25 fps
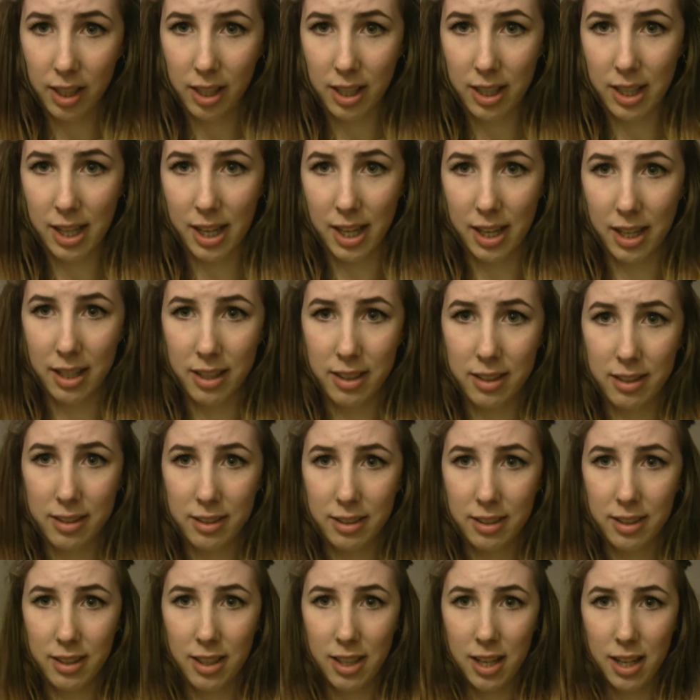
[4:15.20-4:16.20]
yeah,
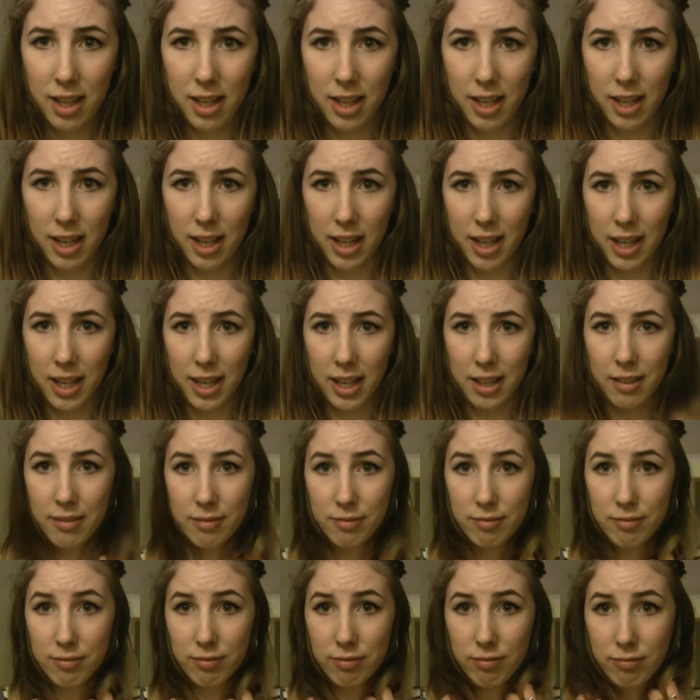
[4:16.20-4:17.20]
I
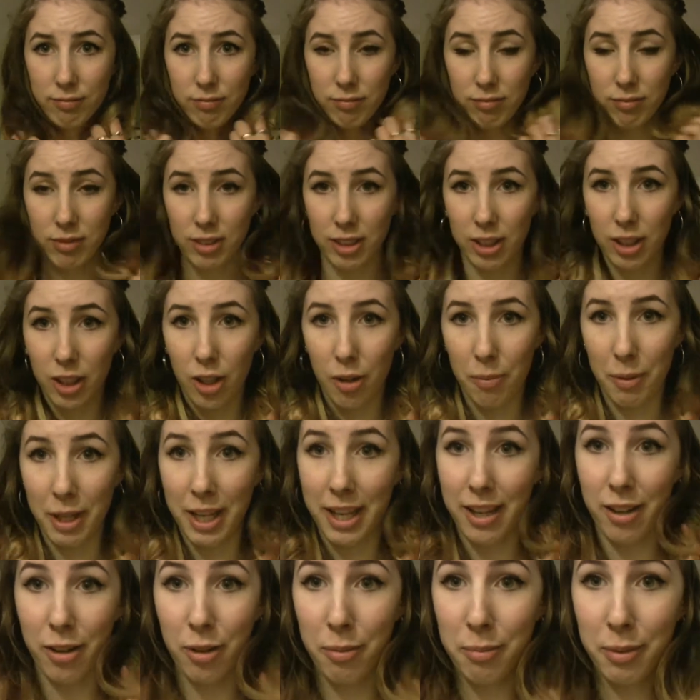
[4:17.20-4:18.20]
got my
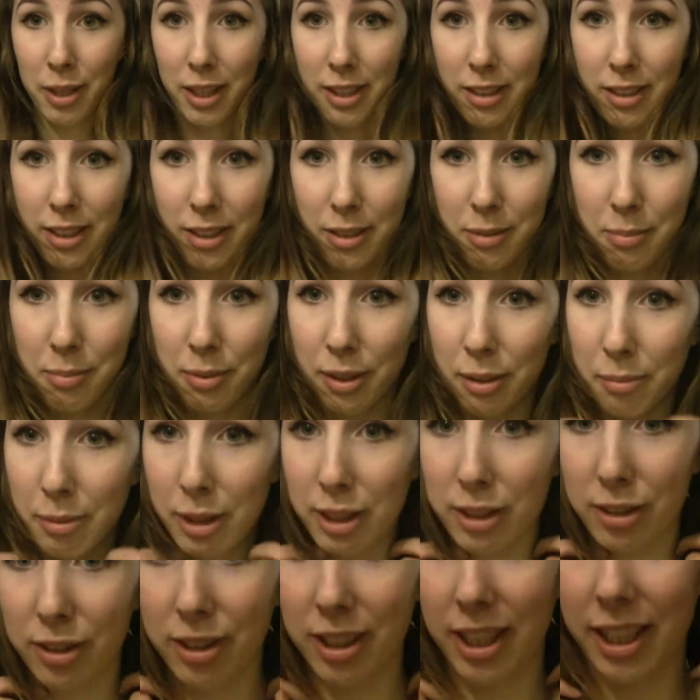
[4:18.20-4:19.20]
hair ombred, that's pretty
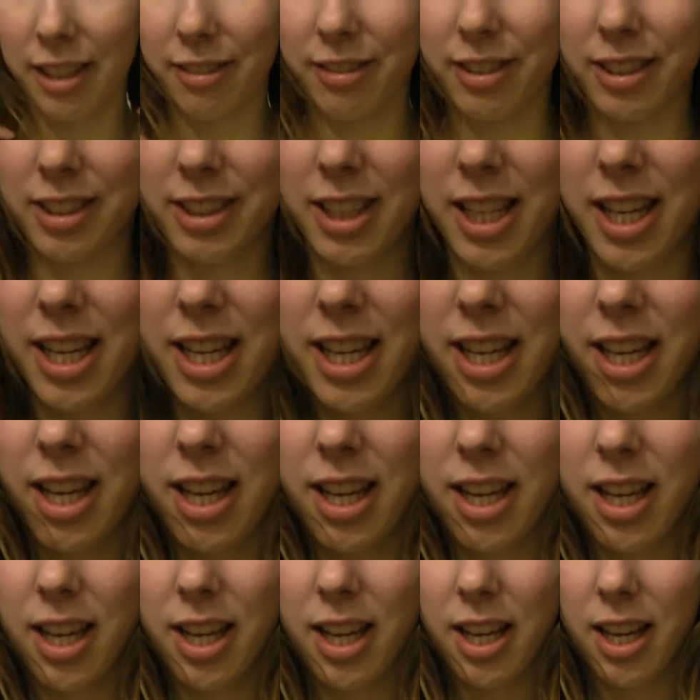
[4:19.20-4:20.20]
much all I have to say.
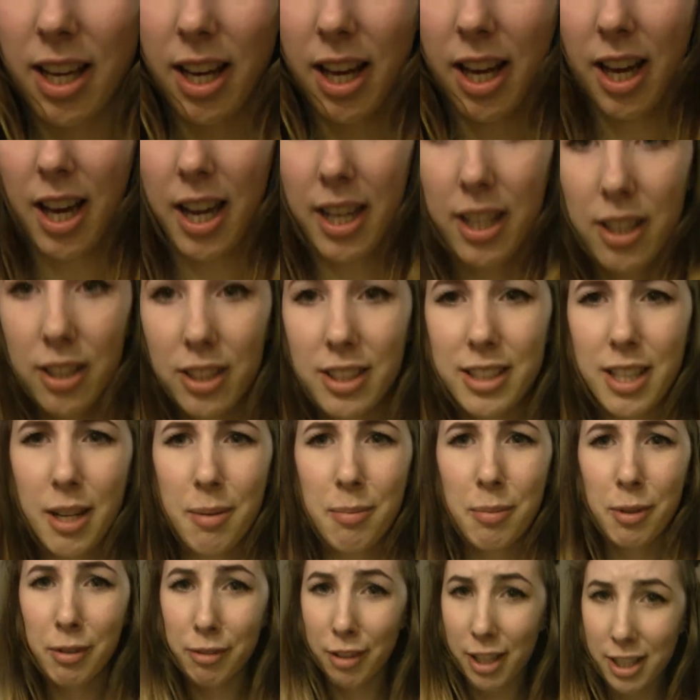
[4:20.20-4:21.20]
I got it
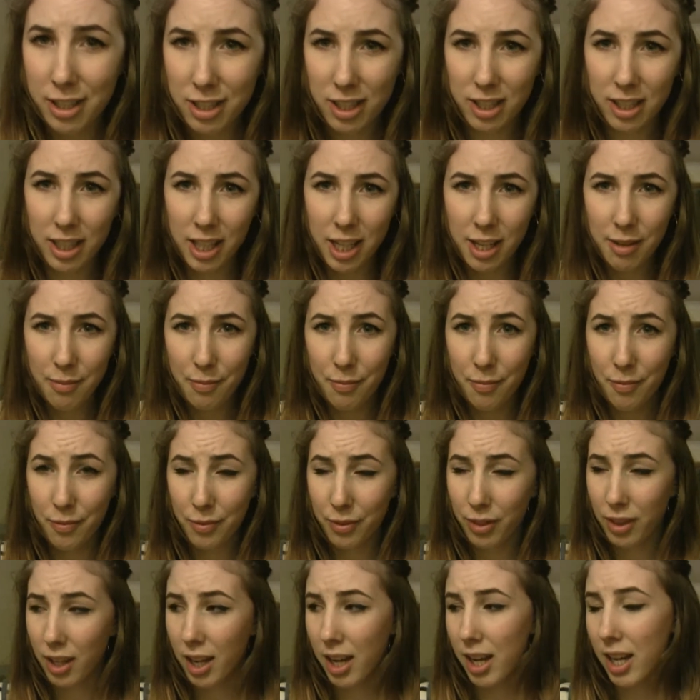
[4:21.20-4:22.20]
done professionally
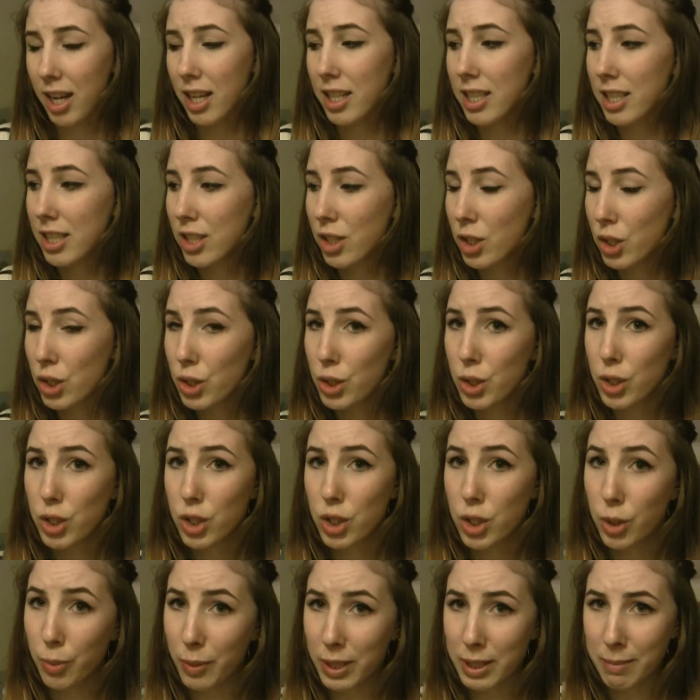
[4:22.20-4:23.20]
I did not
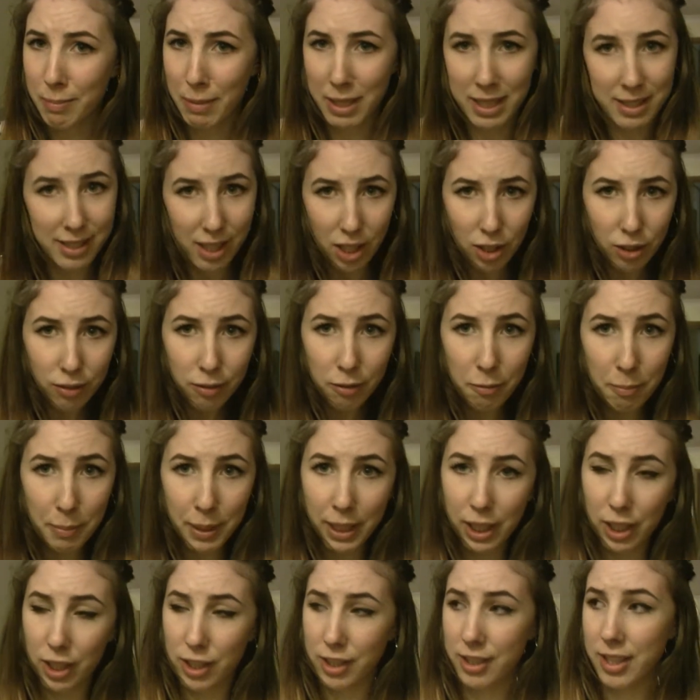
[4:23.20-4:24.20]
do it to myself
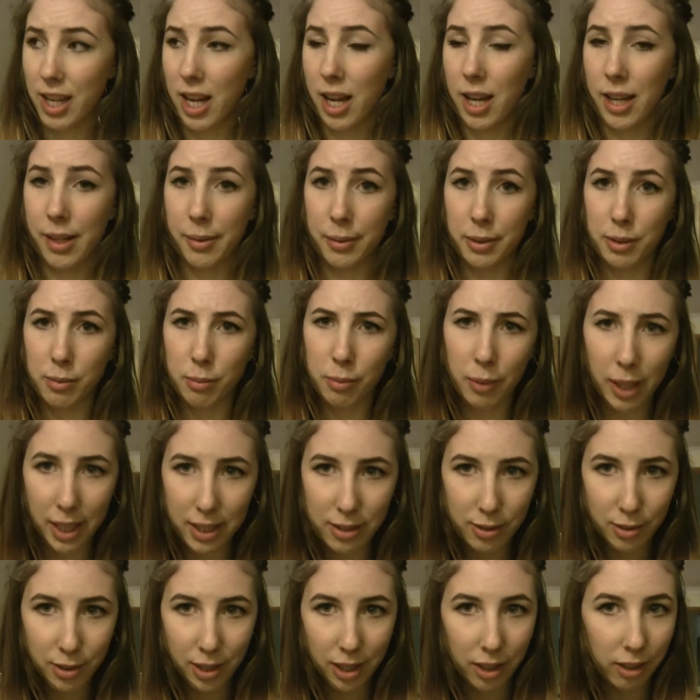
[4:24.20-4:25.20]
because I was way
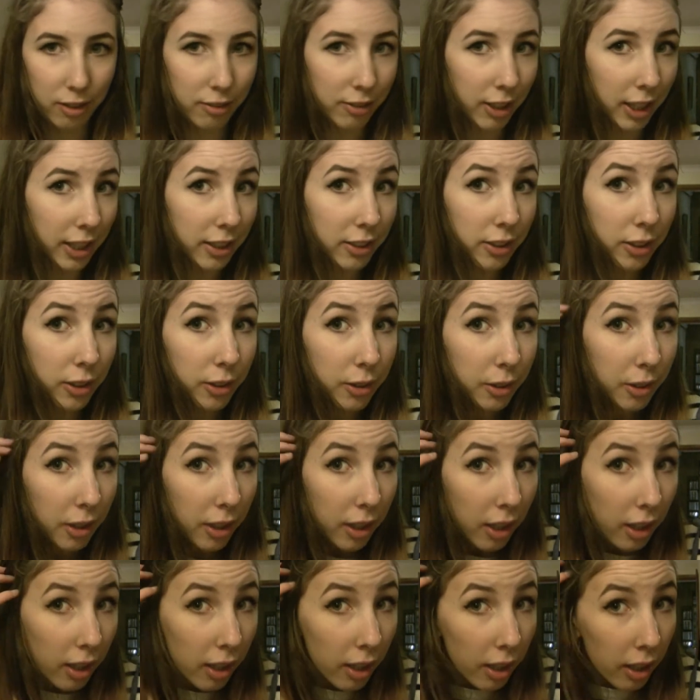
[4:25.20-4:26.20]
too terrified to.
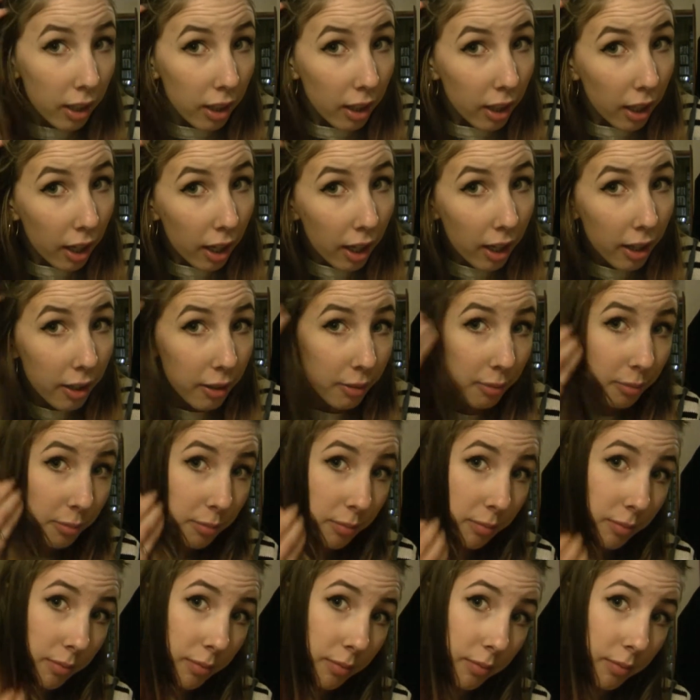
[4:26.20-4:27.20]
Um,